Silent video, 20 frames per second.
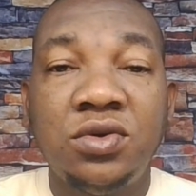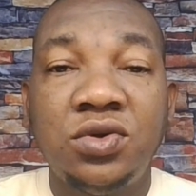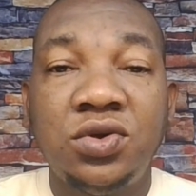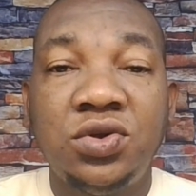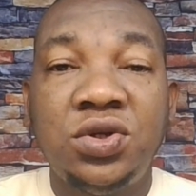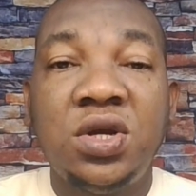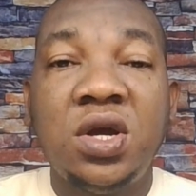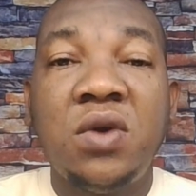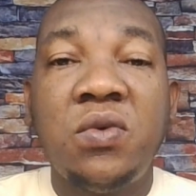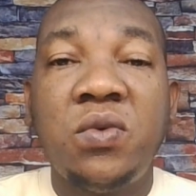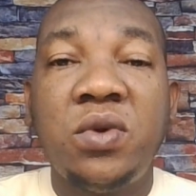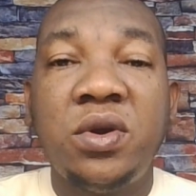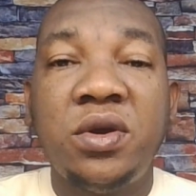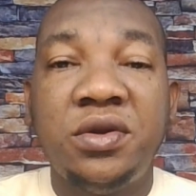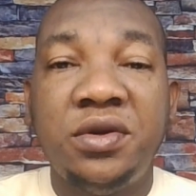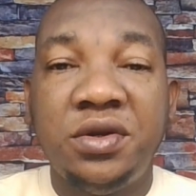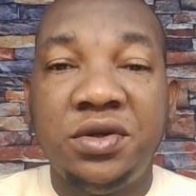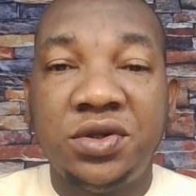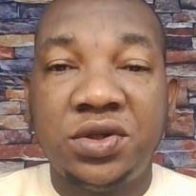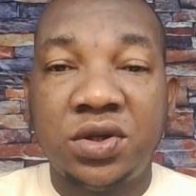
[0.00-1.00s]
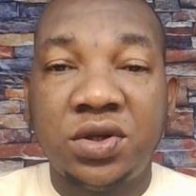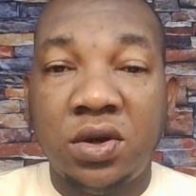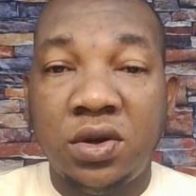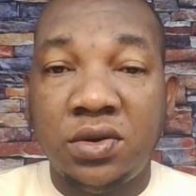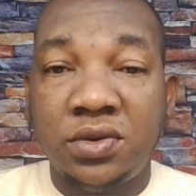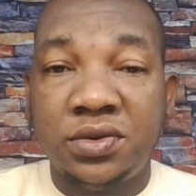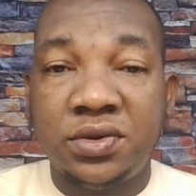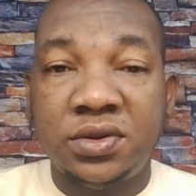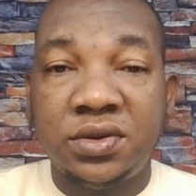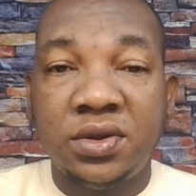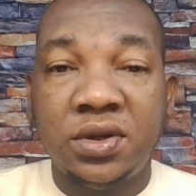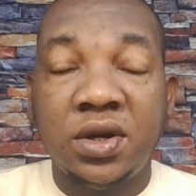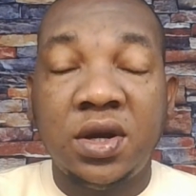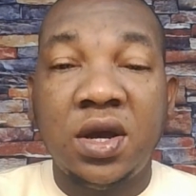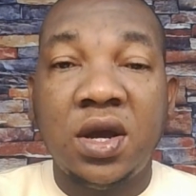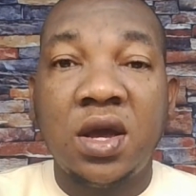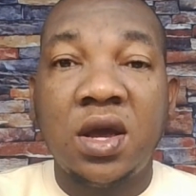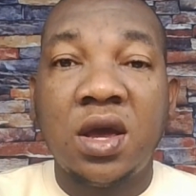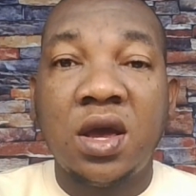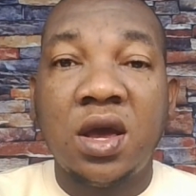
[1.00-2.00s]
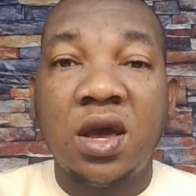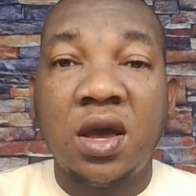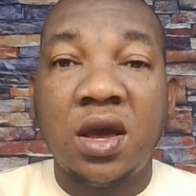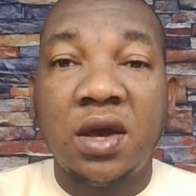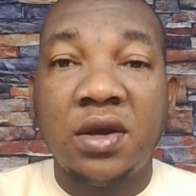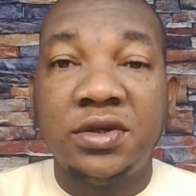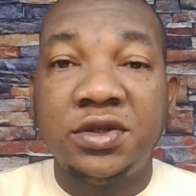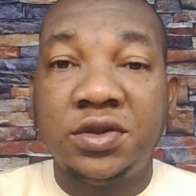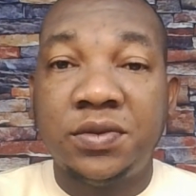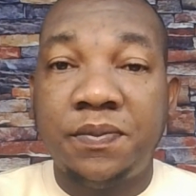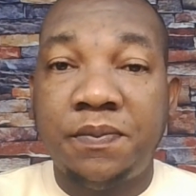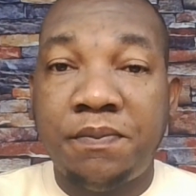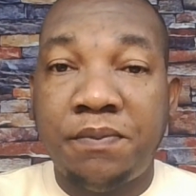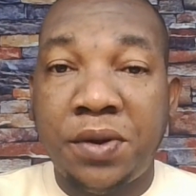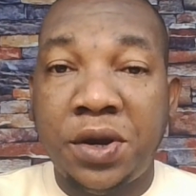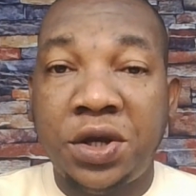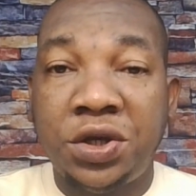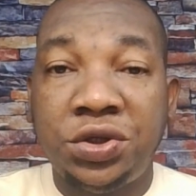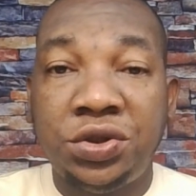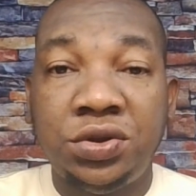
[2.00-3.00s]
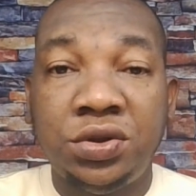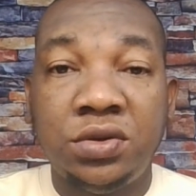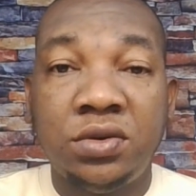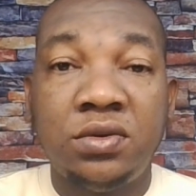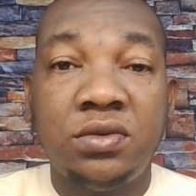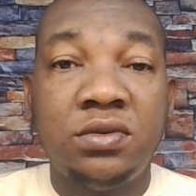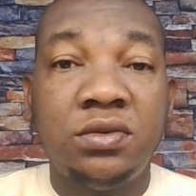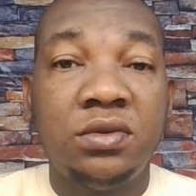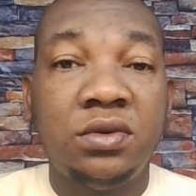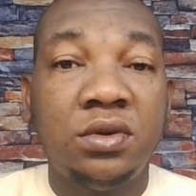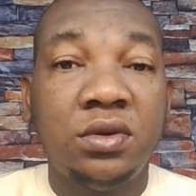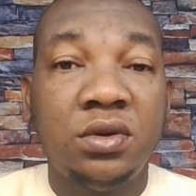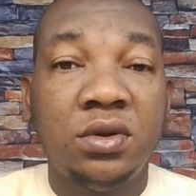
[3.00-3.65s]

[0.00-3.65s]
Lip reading: Today we discuss a special